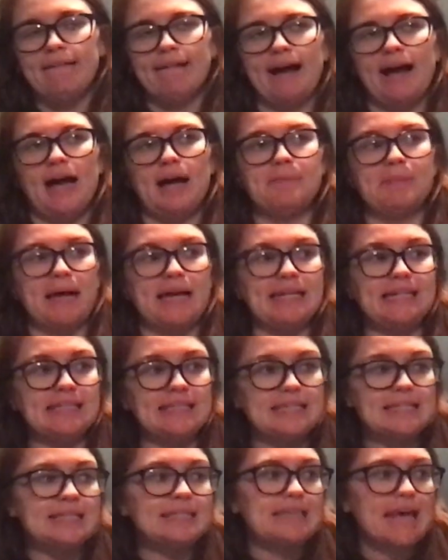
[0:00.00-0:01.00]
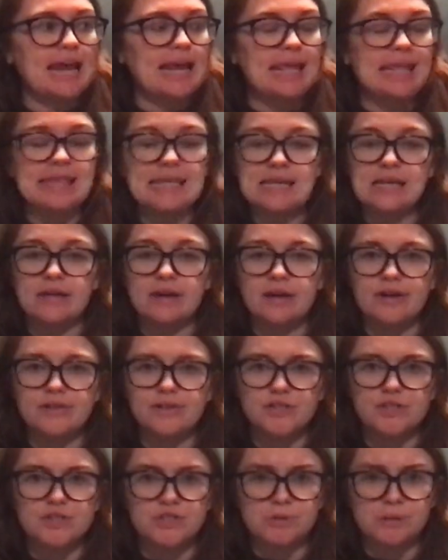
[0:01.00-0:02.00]
I didn't list anything
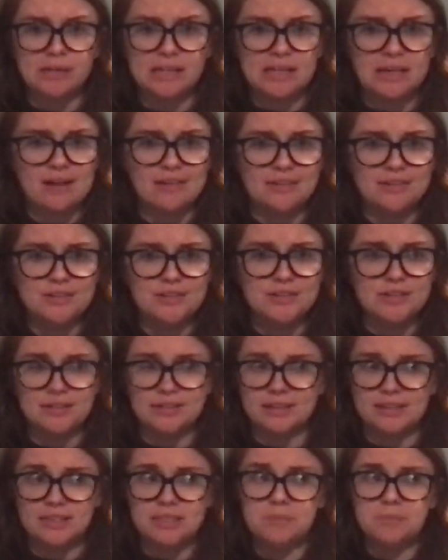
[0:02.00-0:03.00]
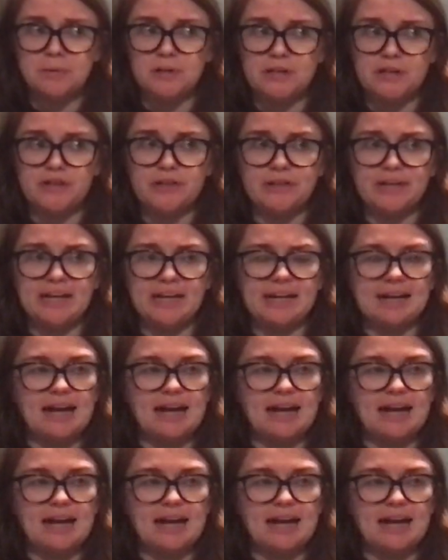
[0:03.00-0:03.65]
under $20, and that's pretty great.